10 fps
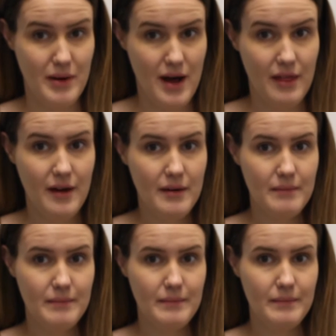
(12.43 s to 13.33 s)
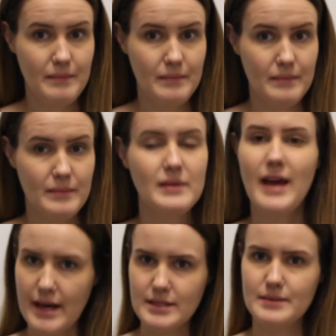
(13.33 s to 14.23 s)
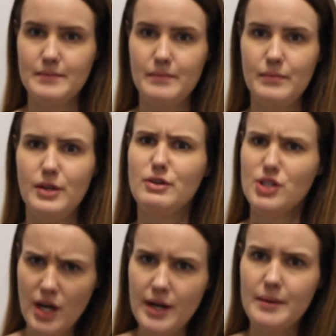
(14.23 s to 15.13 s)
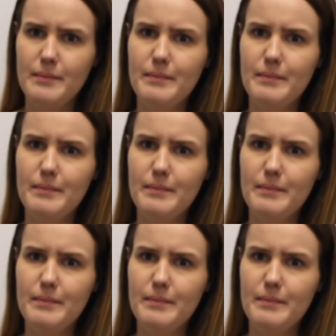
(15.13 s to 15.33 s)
bother? Yes, you should.